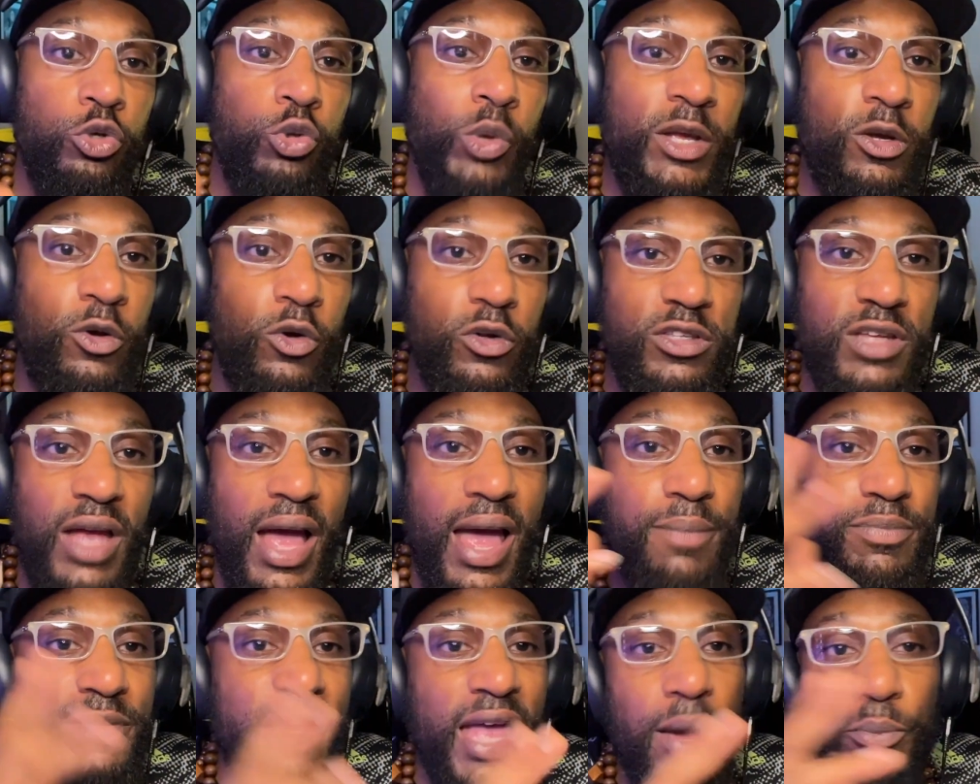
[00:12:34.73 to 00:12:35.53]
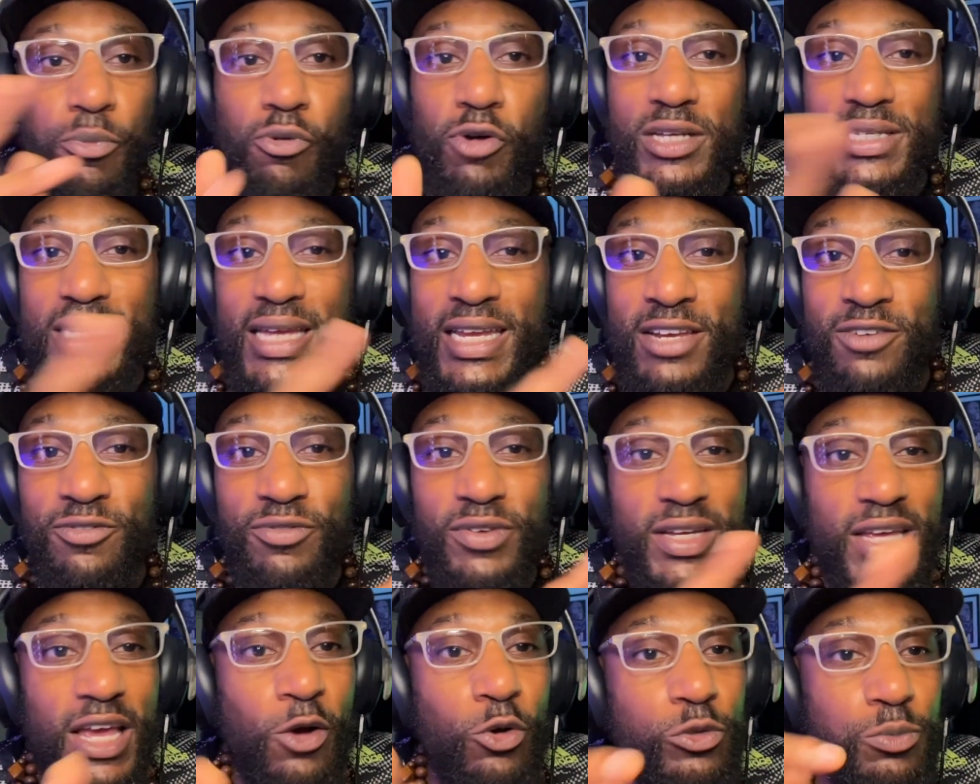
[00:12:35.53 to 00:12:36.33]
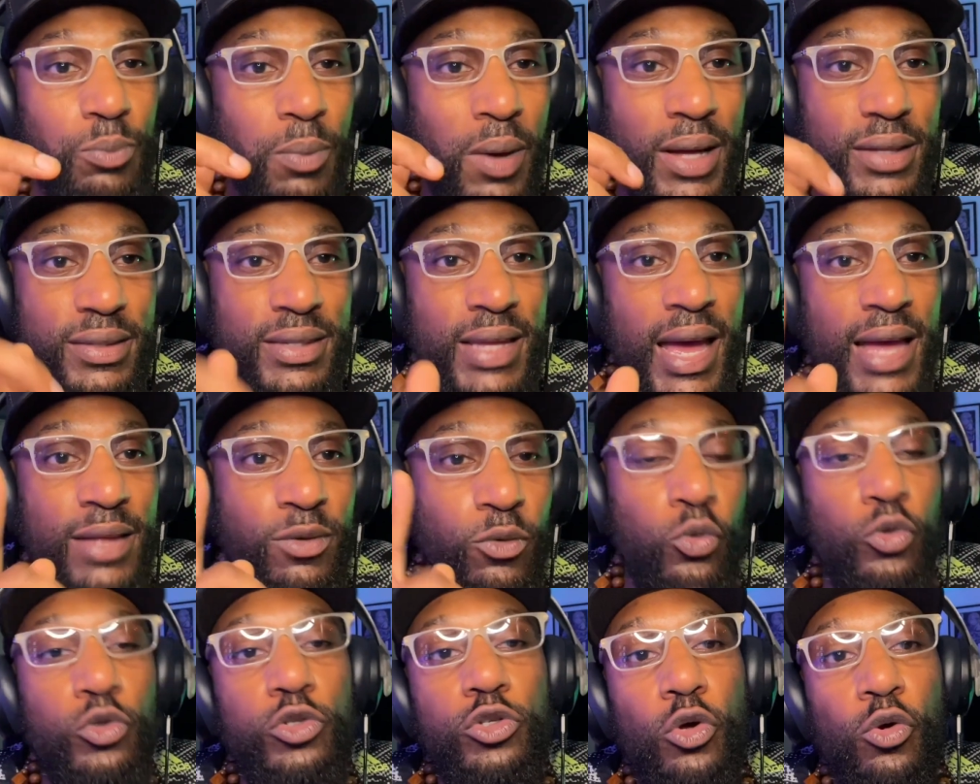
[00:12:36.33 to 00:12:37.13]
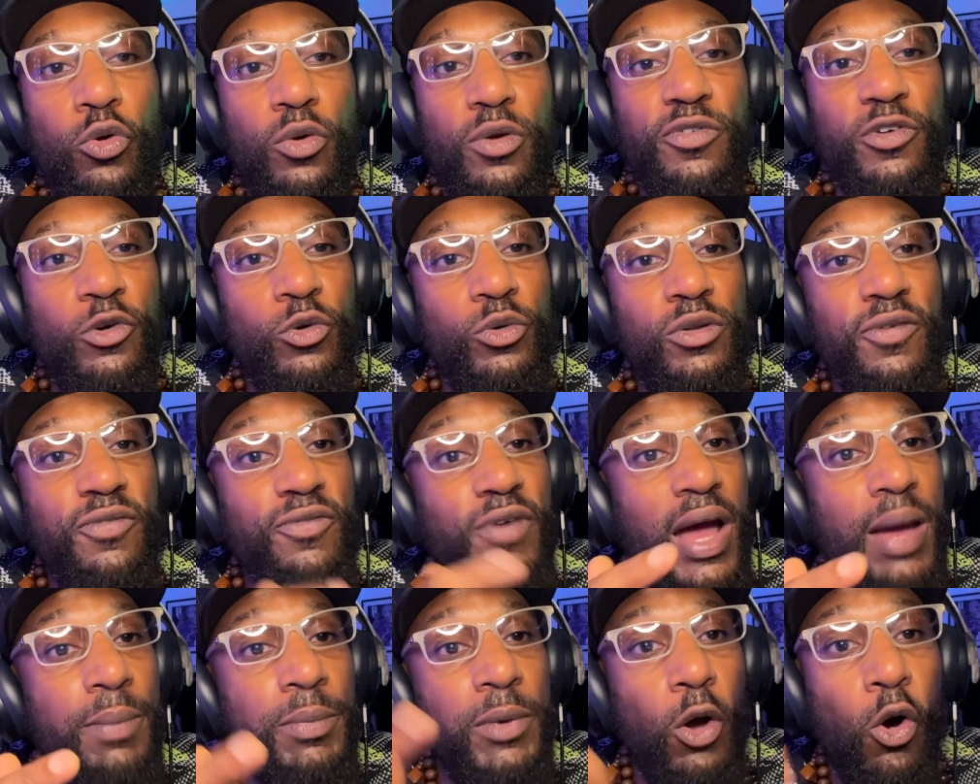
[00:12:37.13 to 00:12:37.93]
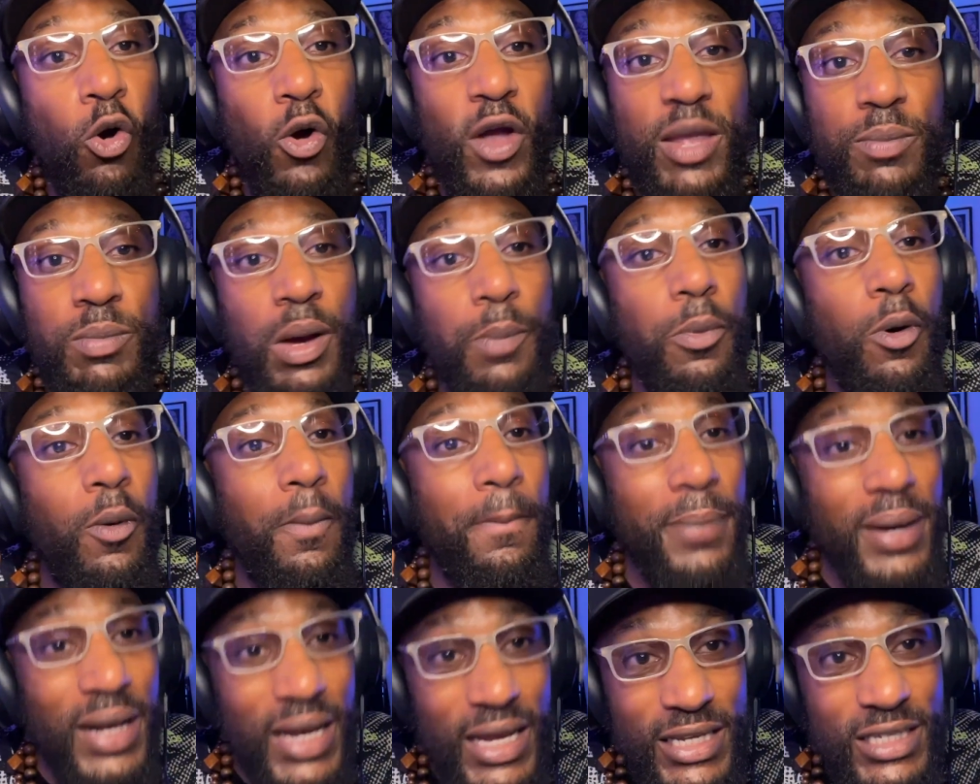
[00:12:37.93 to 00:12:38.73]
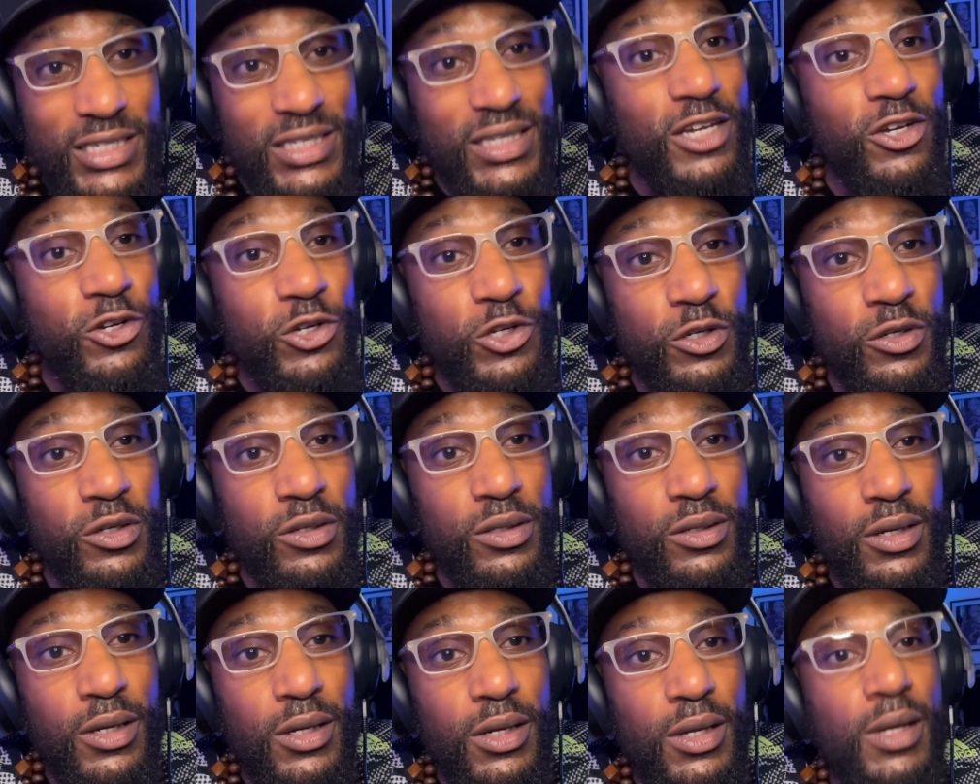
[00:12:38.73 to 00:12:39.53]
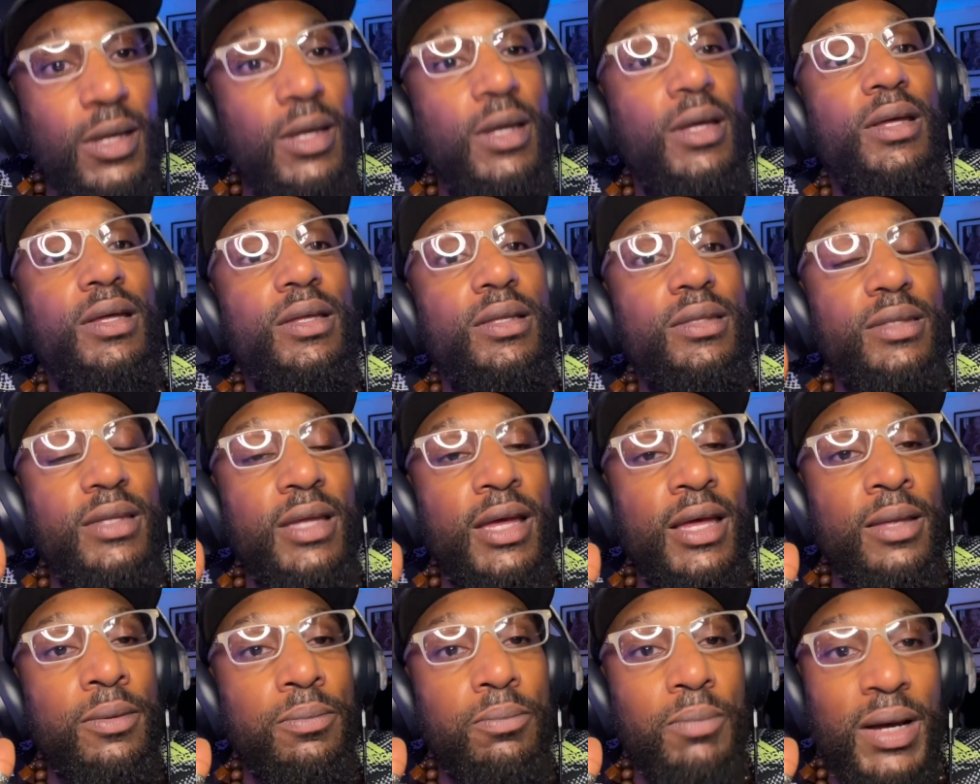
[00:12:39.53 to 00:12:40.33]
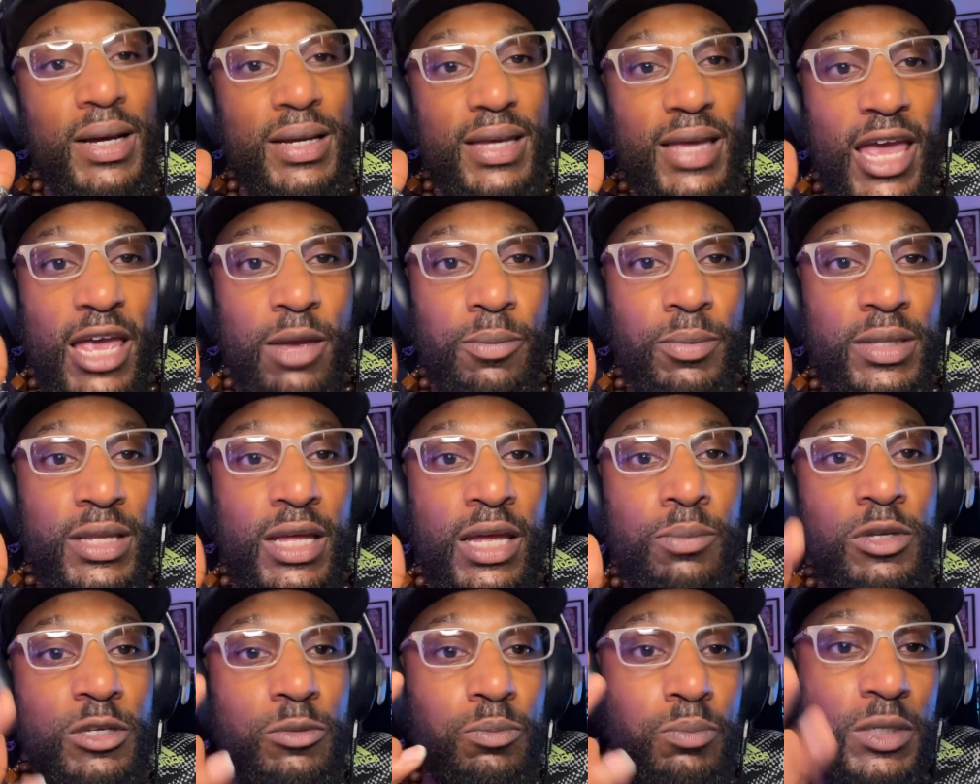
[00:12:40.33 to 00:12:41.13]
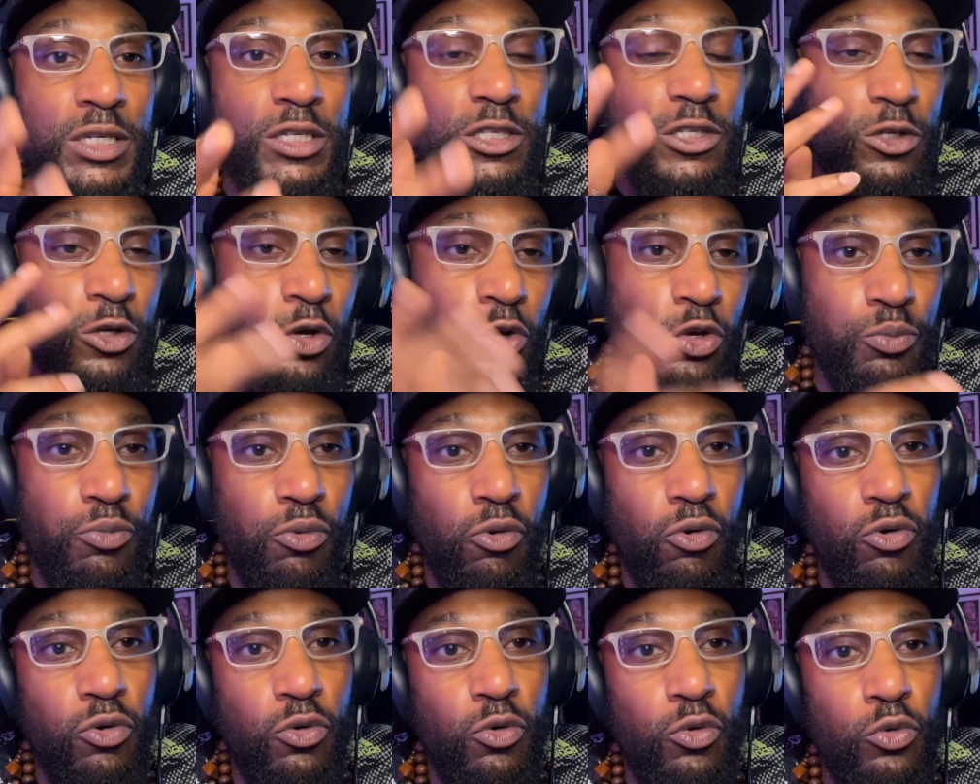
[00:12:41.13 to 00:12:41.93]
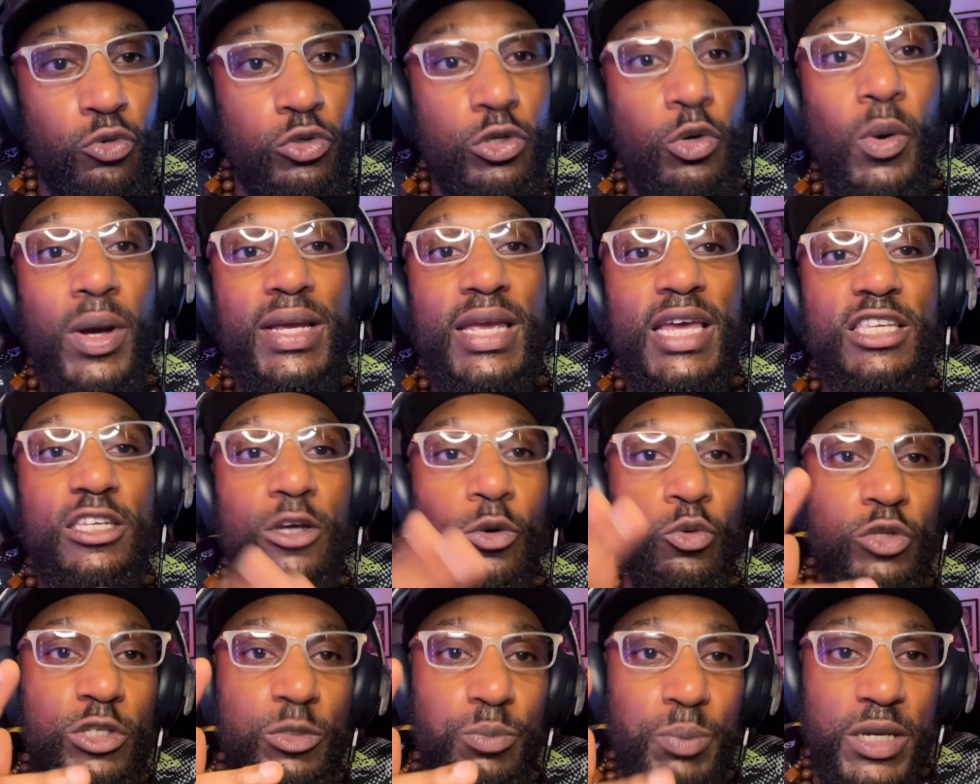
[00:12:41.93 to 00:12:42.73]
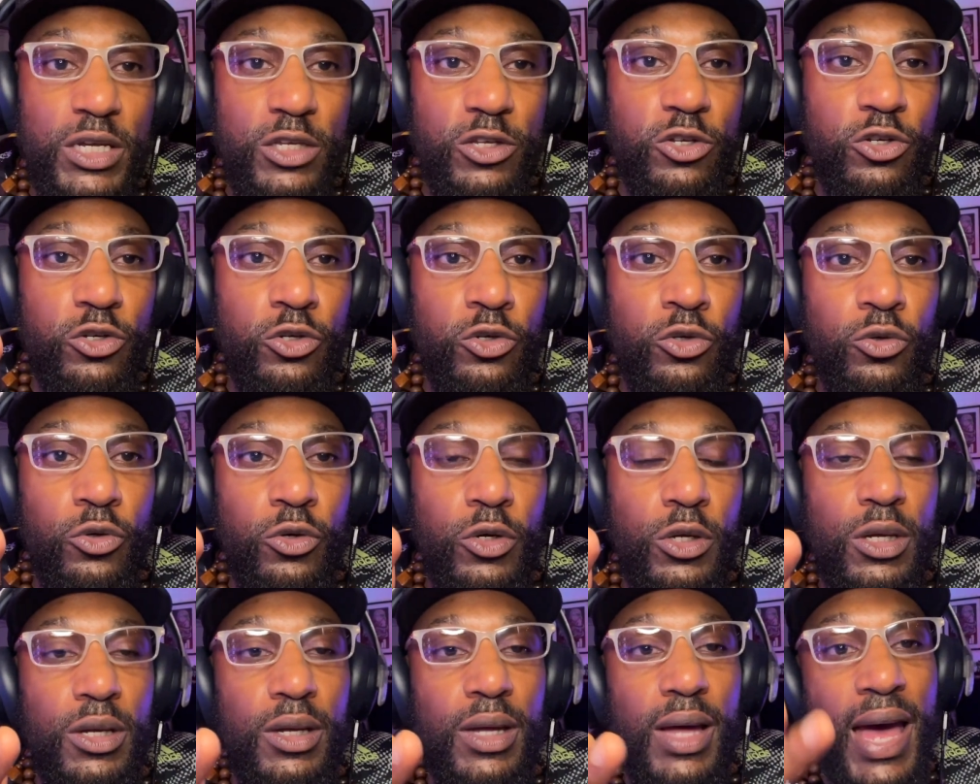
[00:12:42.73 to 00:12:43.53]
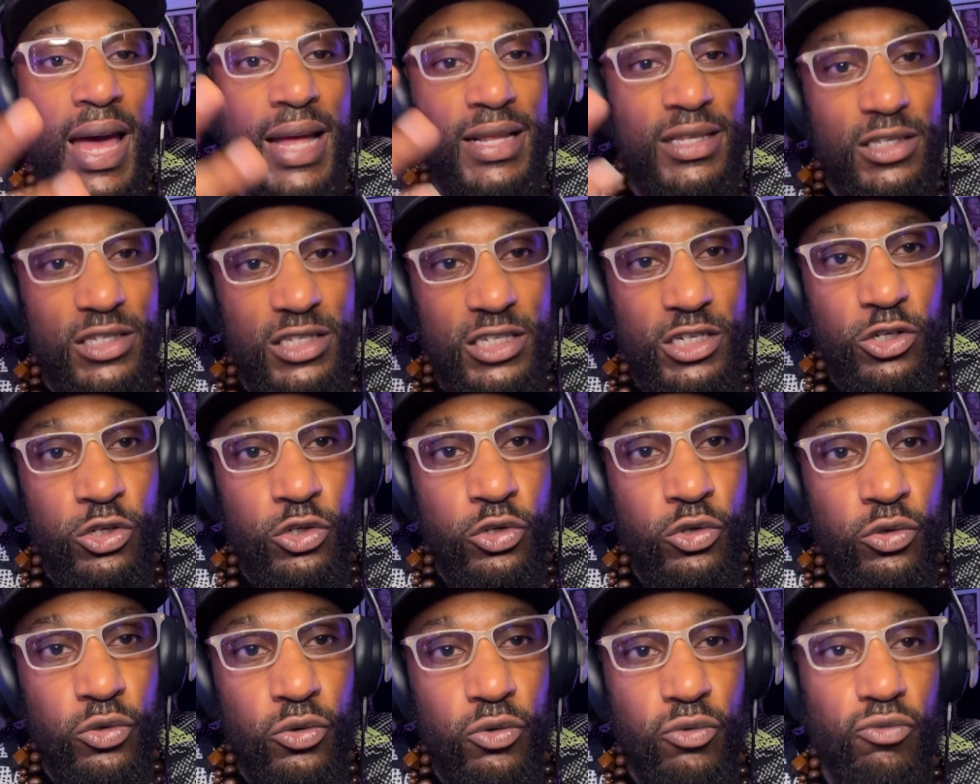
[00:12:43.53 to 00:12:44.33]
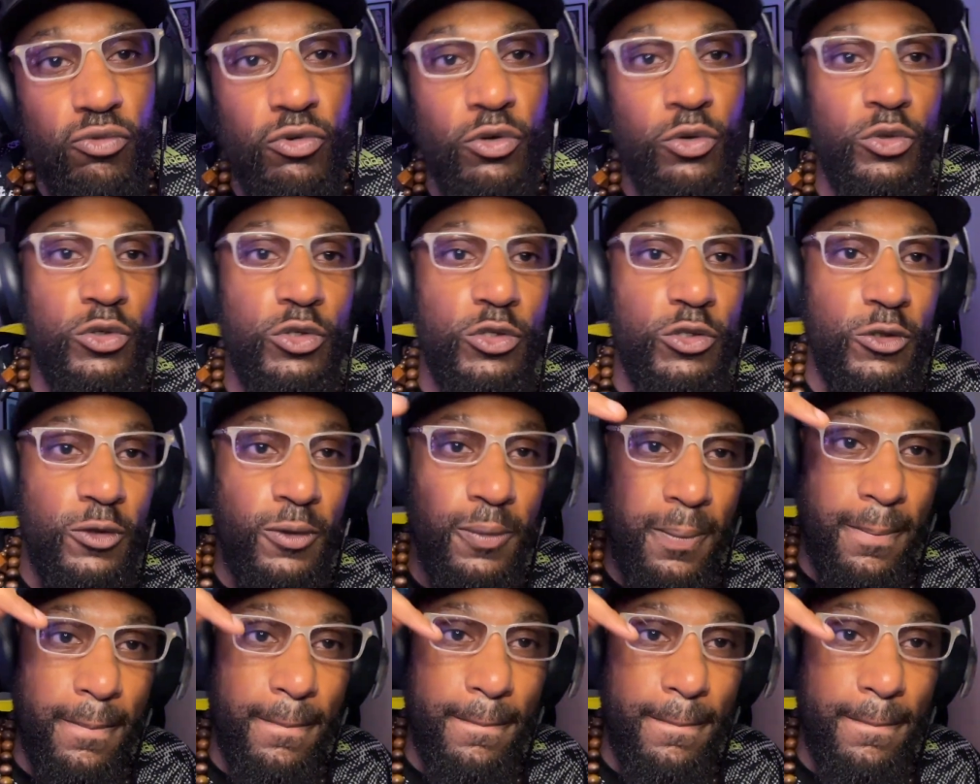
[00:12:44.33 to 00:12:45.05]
You ain't got to type, tap, press anything else but that. And also, if you want to find me or hit me up on PlayStation, then my gamer name is MrGhostProtocol. So I guess I will speak to you and see you real soon.